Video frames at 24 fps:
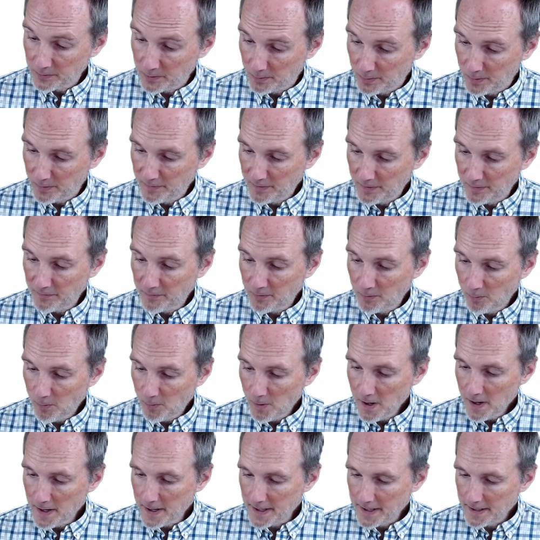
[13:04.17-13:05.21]
will vote for
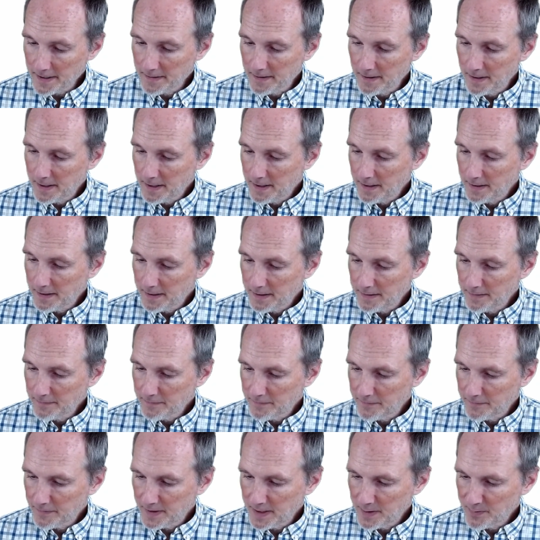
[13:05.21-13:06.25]
y
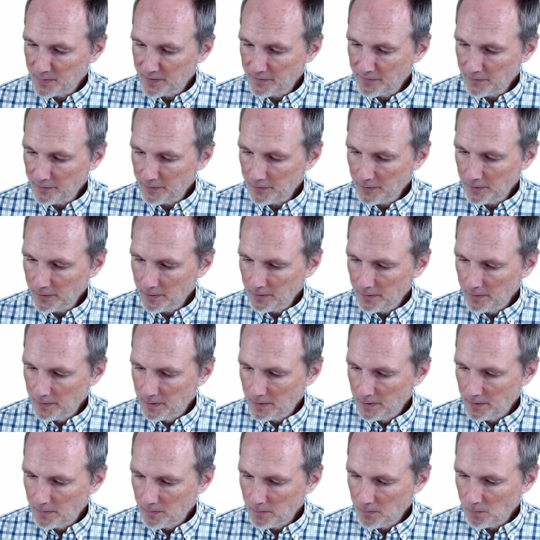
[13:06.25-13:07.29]
if they prefer
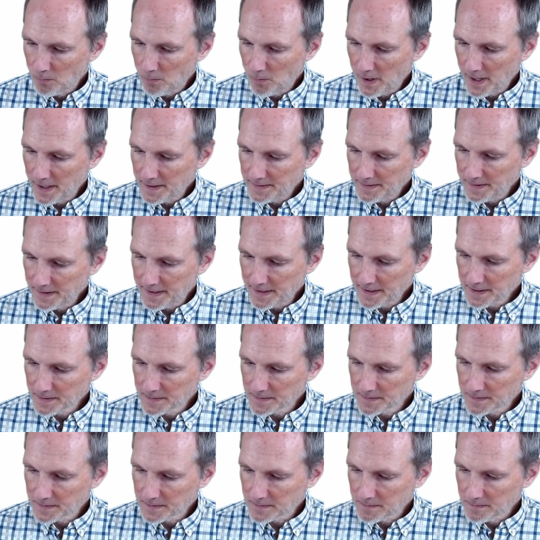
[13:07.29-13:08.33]
y to
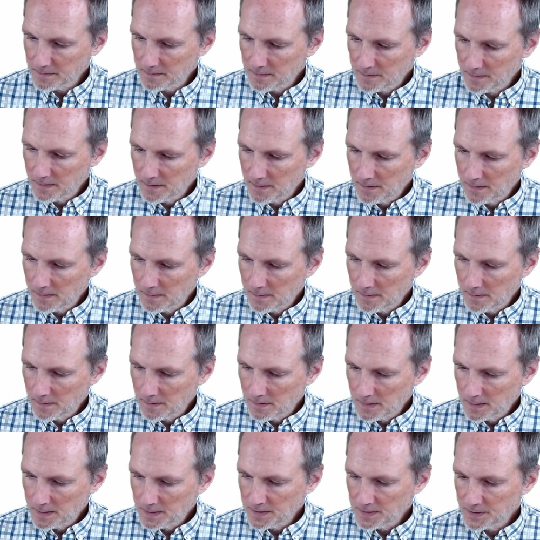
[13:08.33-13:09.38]
x.
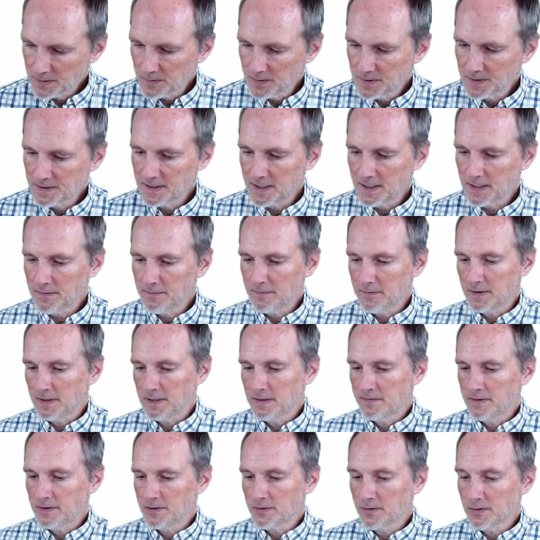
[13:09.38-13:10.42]
So the set of
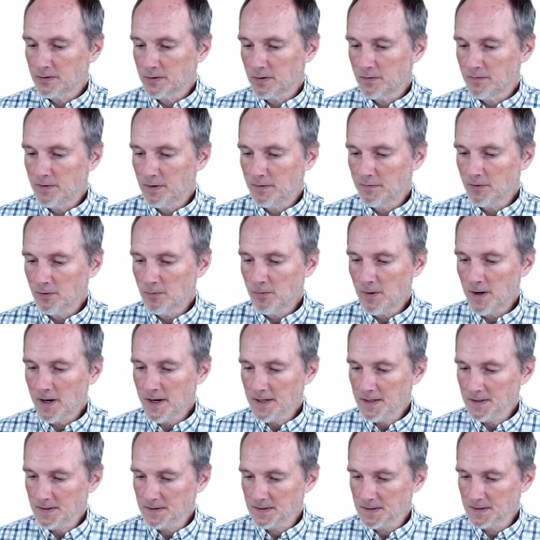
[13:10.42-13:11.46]
individuals who vote for y
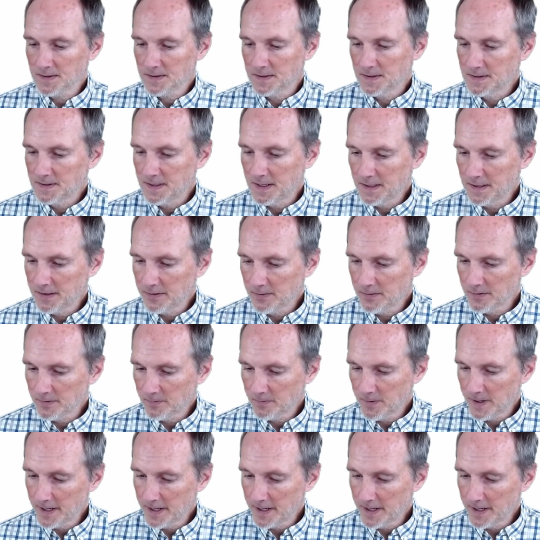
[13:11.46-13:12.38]
is just the set here on the